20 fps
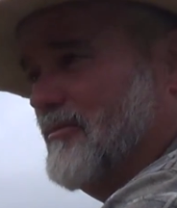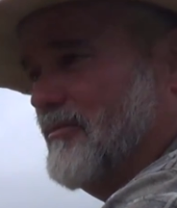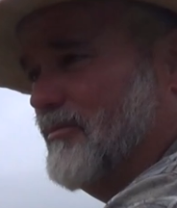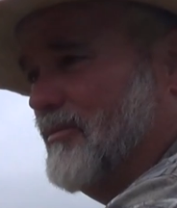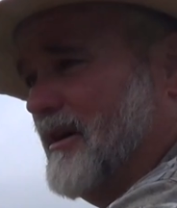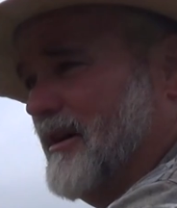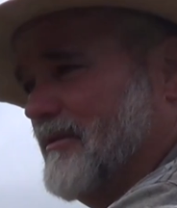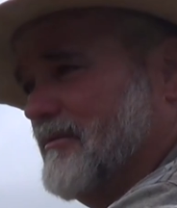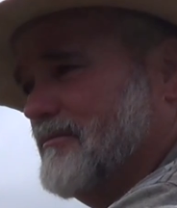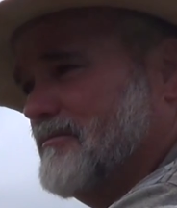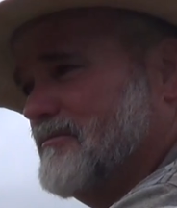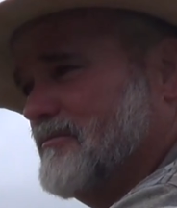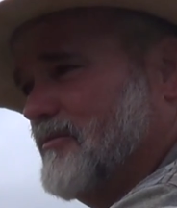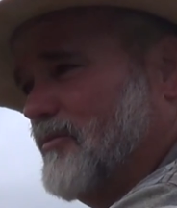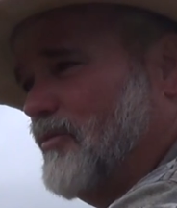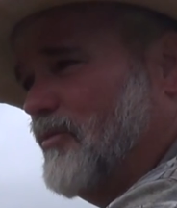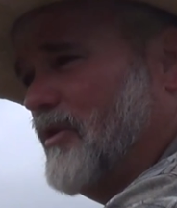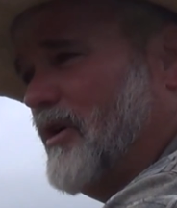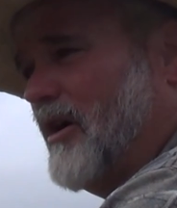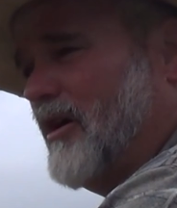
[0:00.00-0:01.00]
But
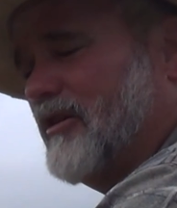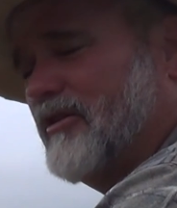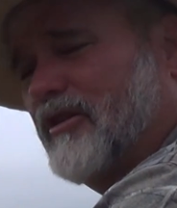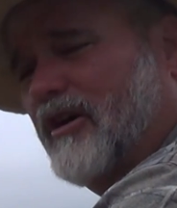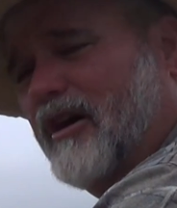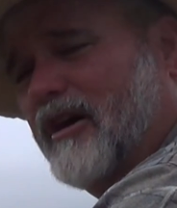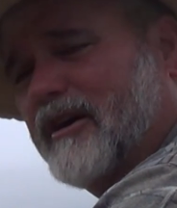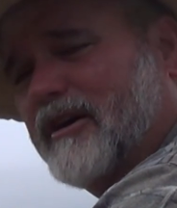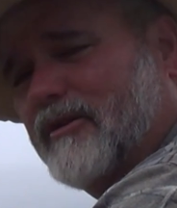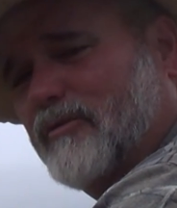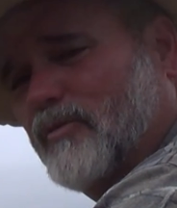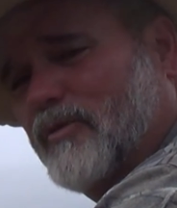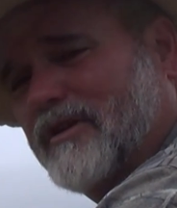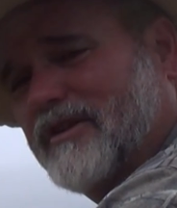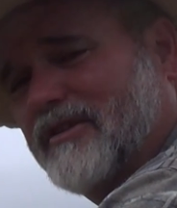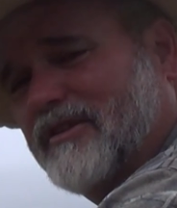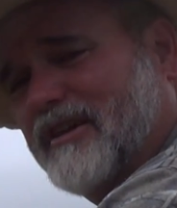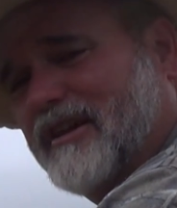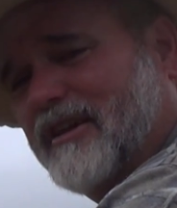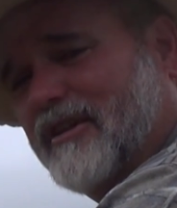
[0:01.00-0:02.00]
we are talking
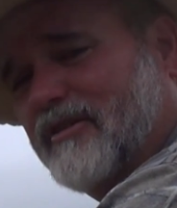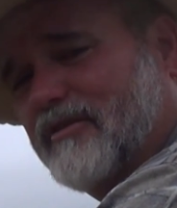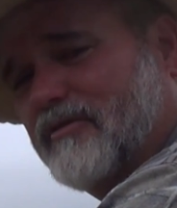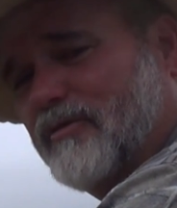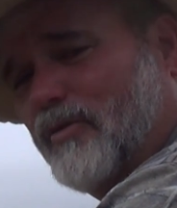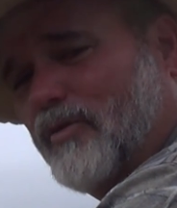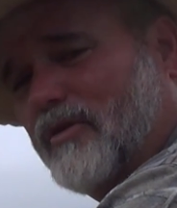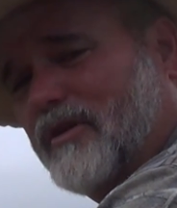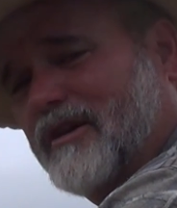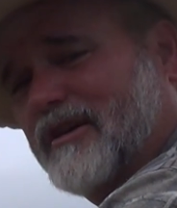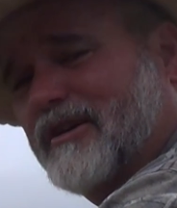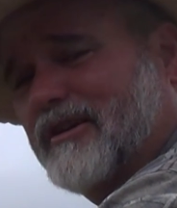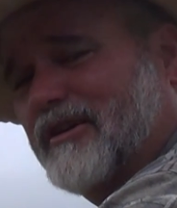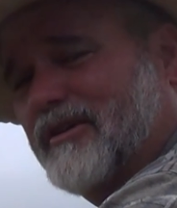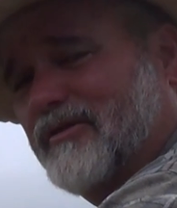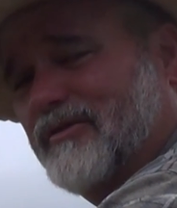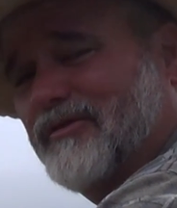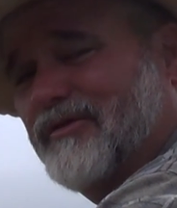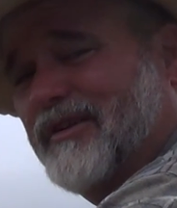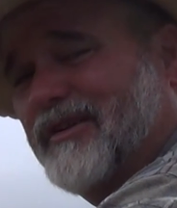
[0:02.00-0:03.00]
110 is
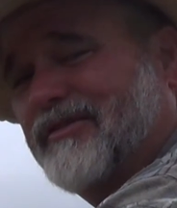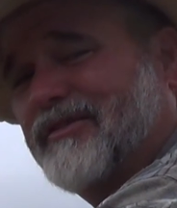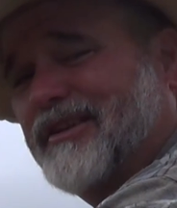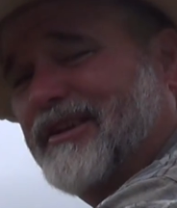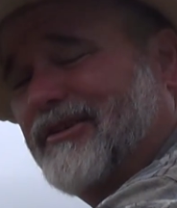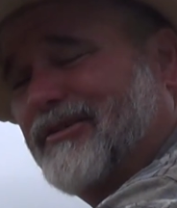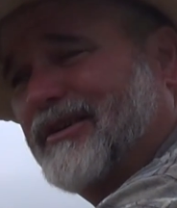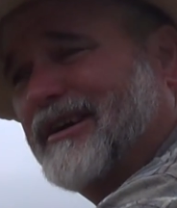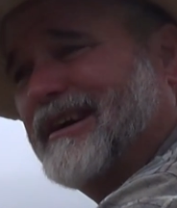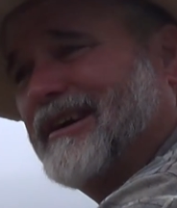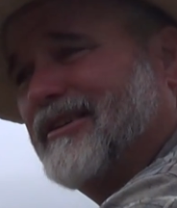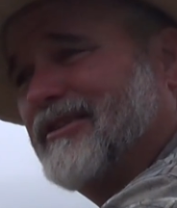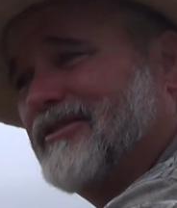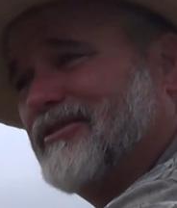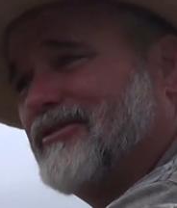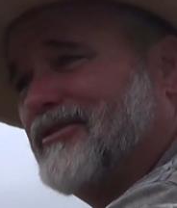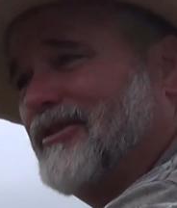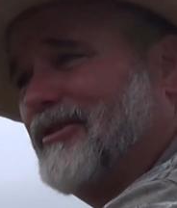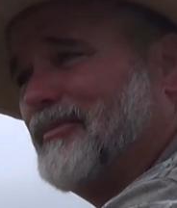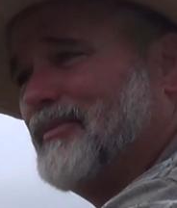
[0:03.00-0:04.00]
450
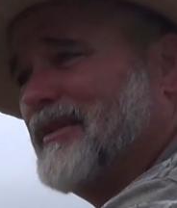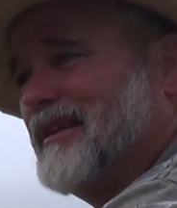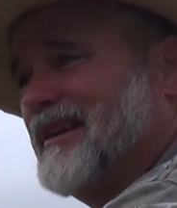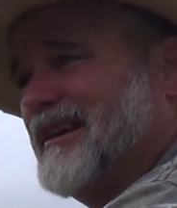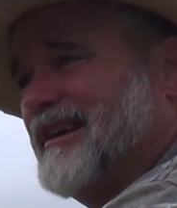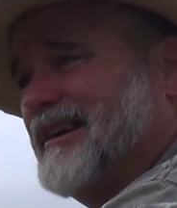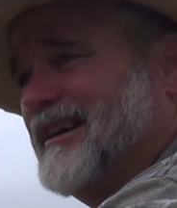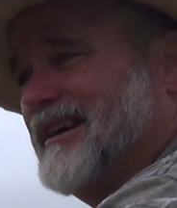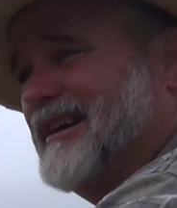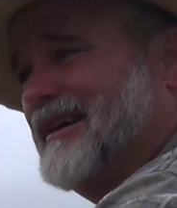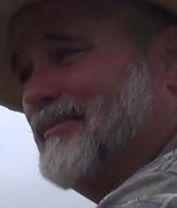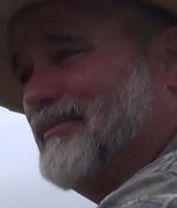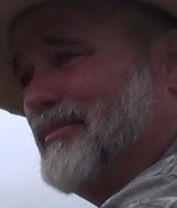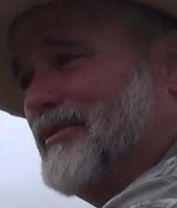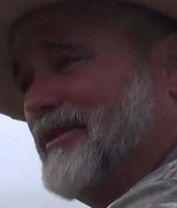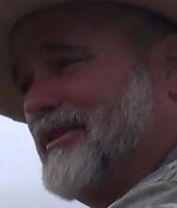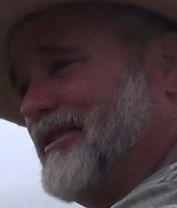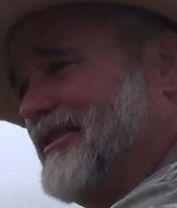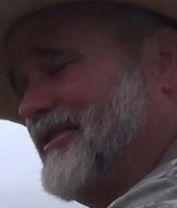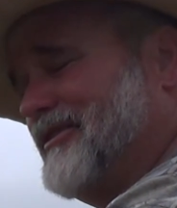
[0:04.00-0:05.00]
rounds, so I'm
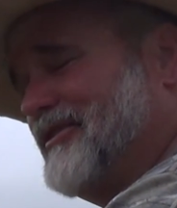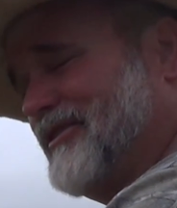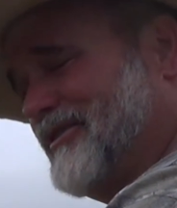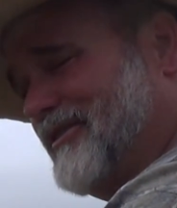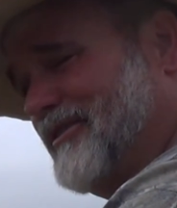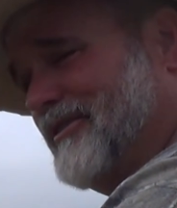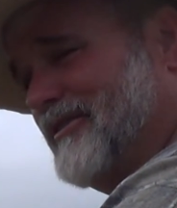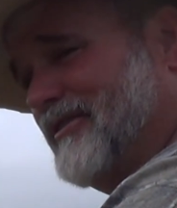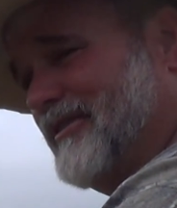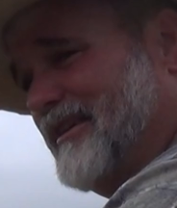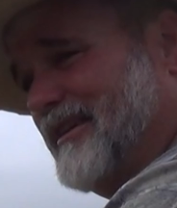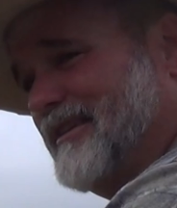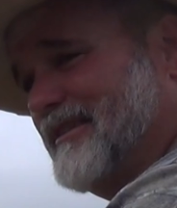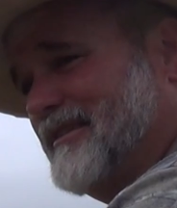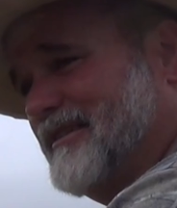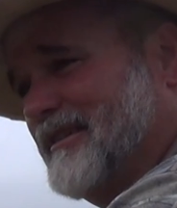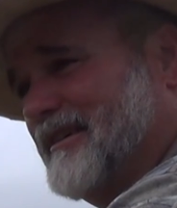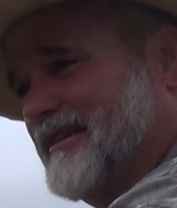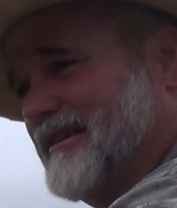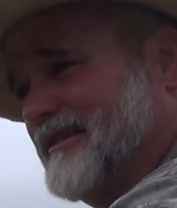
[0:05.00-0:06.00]
pretty sure
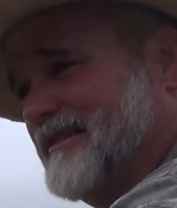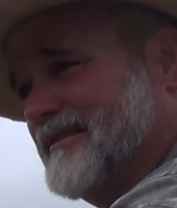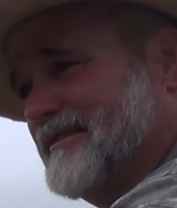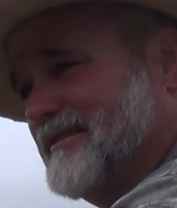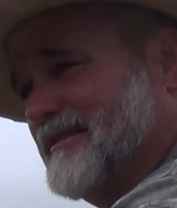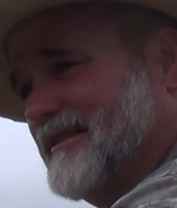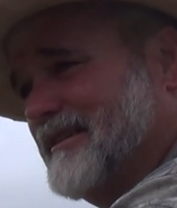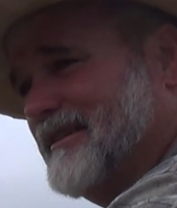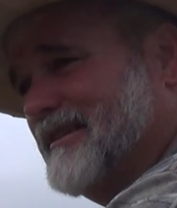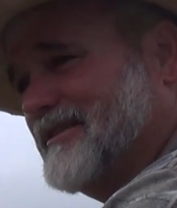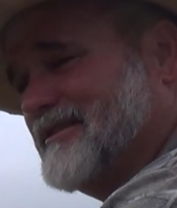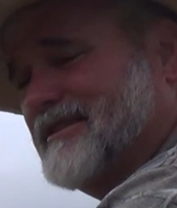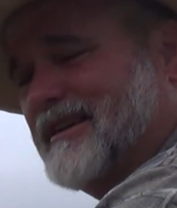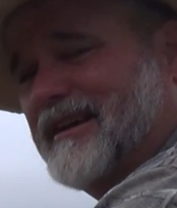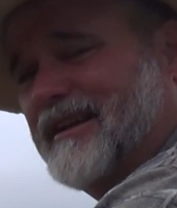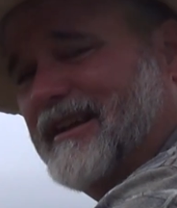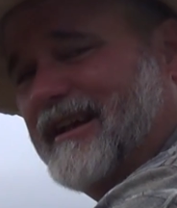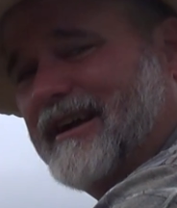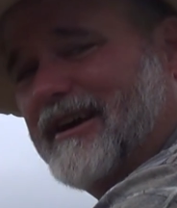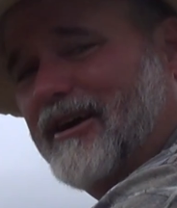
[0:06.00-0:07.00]
that it's
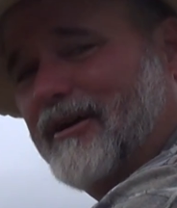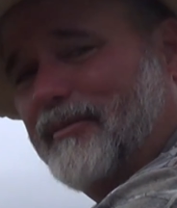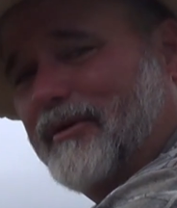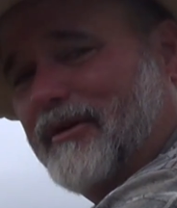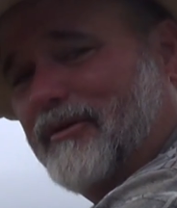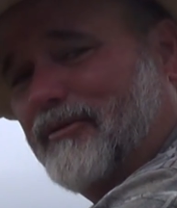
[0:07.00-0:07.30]
not like I'll be